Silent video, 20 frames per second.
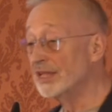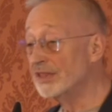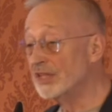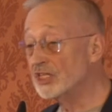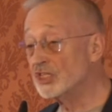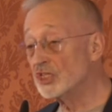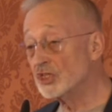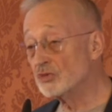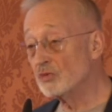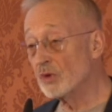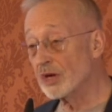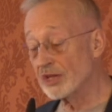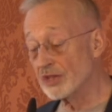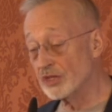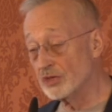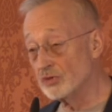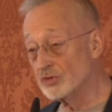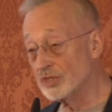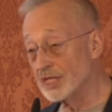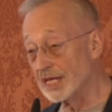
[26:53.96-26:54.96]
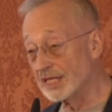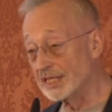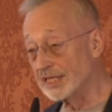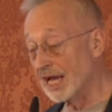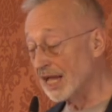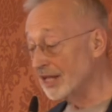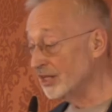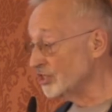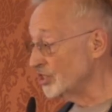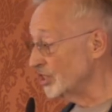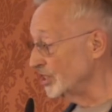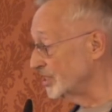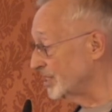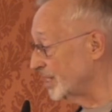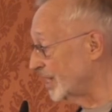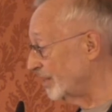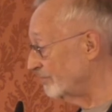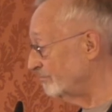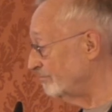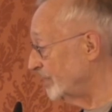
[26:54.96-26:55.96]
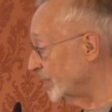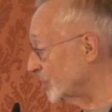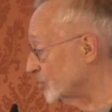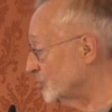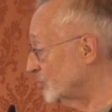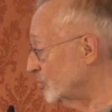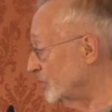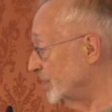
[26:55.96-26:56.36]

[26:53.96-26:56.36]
this is one of the new technologies that I've pictured